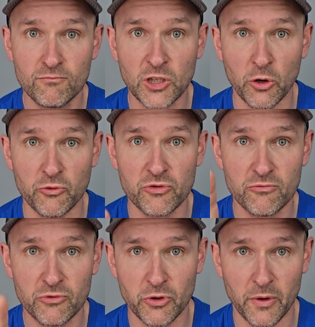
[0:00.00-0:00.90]
Don't
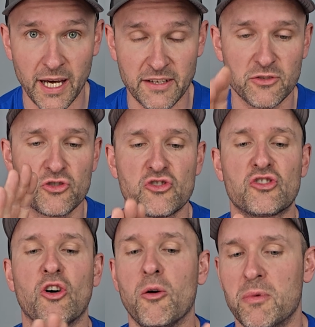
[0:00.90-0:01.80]
do that.
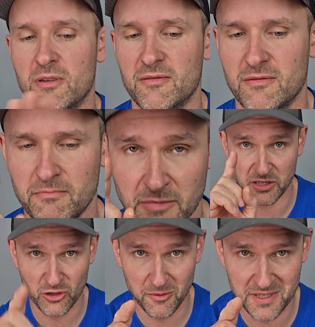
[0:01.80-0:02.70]
Stop.
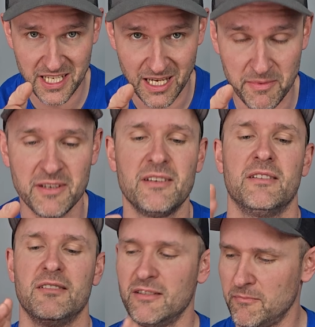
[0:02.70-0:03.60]
My top tip,
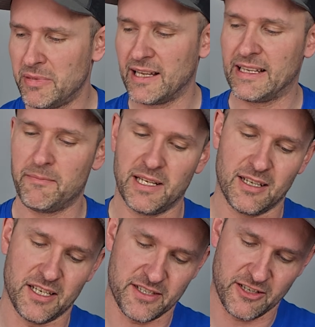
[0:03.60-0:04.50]
peel that bit
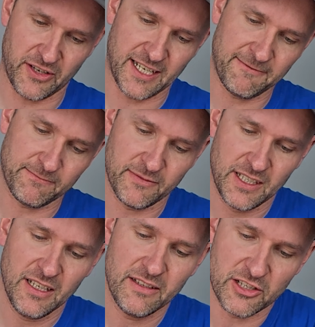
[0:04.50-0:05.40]
last, okay?
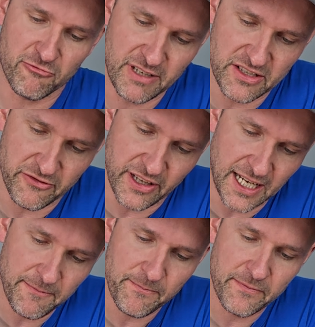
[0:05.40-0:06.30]
There's a reason for
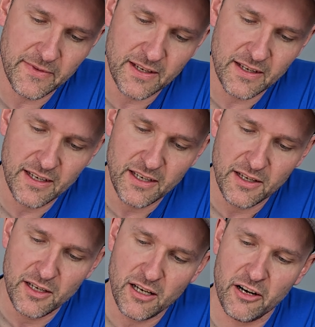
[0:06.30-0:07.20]
that.
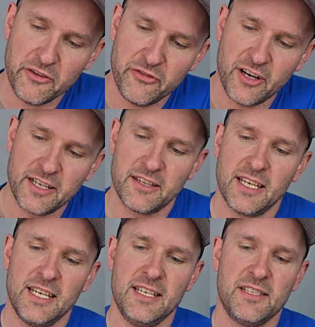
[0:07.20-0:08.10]
I find
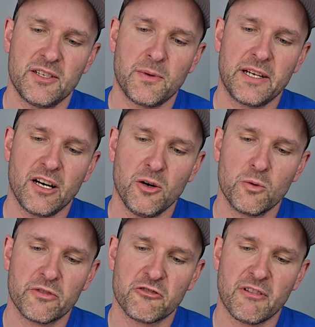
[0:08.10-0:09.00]
the easiest way to
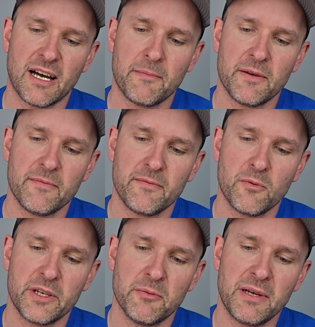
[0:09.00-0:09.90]
hold the crab
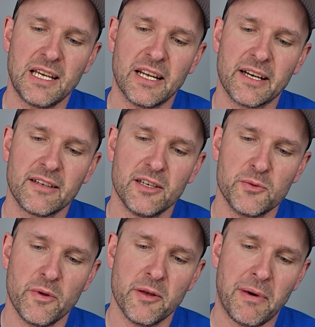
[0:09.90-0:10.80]
when you're peeling
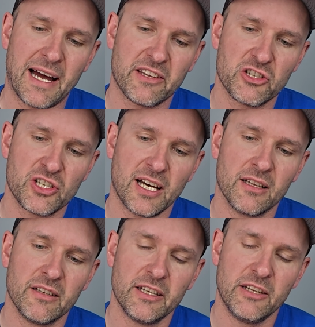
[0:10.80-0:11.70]
is with the back of the
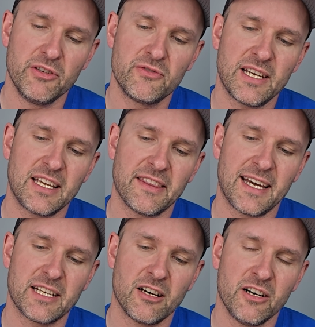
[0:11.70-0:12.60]
shell. And if you've taken
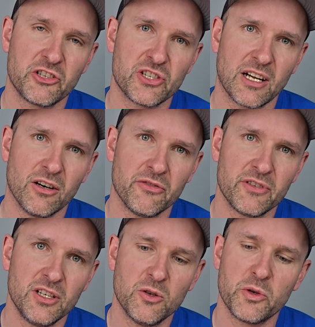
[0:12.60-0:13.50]
that hard shell
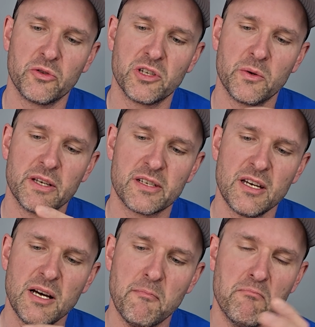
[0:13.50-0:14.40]
off, all you're doing is
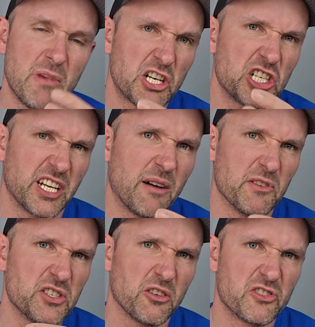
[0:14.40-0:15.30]
mushing up
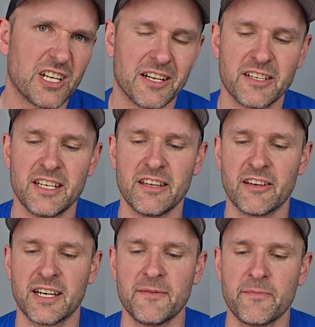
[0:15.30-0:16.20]
the soft shell underneath,
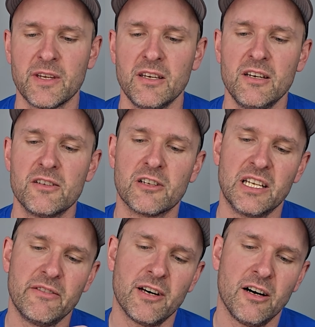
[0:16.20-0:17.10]
okay? So
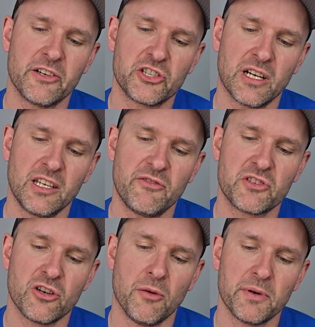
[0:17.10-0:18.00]
leave the hard shell, leave
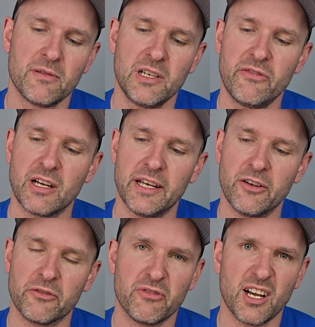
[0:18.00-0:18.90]
the top, leave the lid
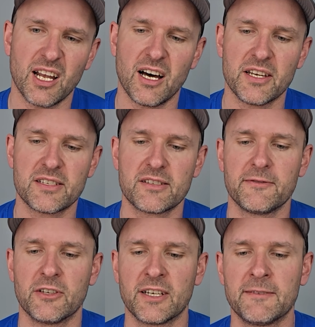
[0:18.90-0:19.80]
on for last,
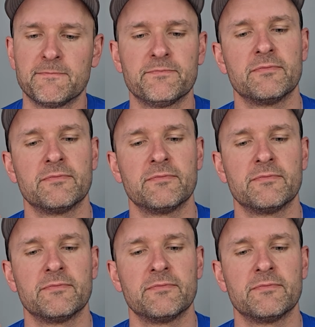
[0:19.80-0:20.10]
okay?